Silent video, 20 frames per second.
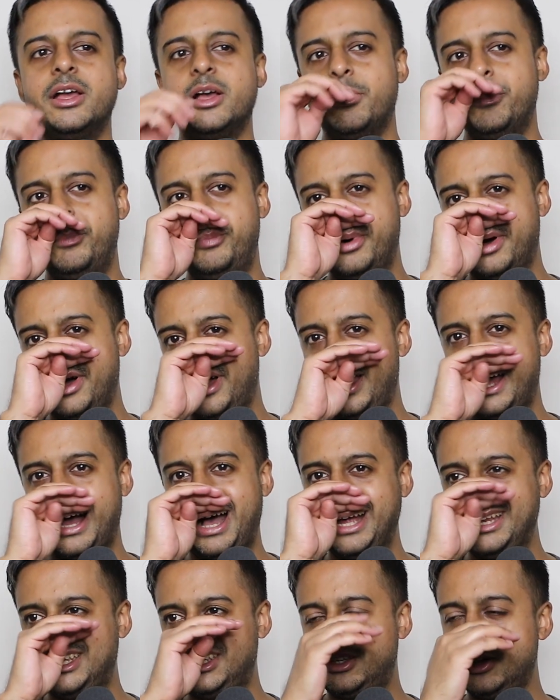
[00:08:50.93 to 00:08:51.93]
but
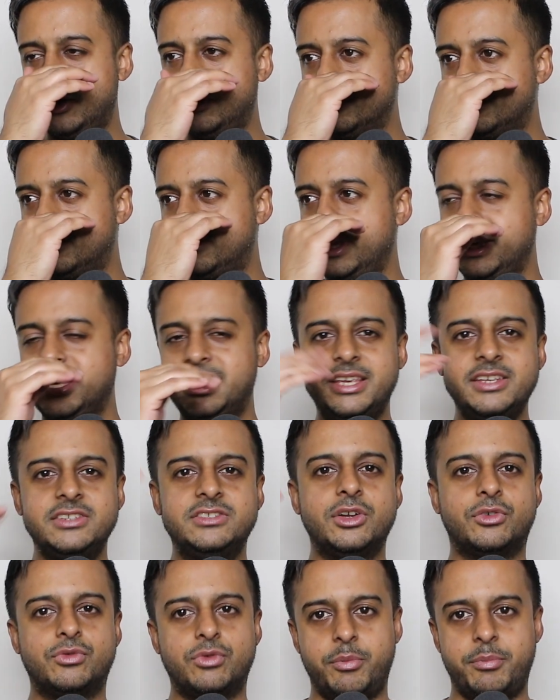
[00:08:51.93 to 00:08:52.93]
I don't think he's
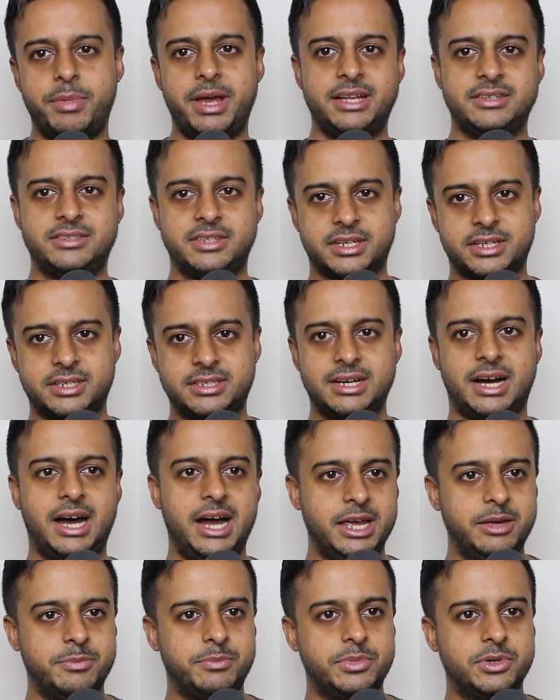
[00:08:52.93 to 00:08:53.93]
the romantic
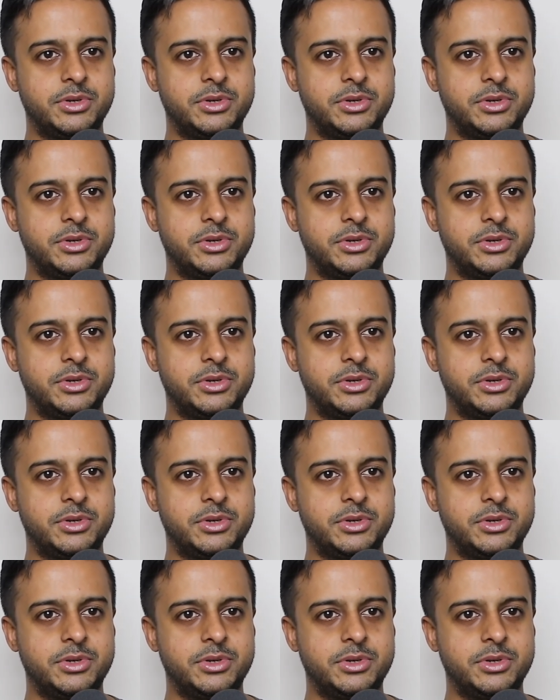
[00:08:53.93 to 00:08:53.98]
type.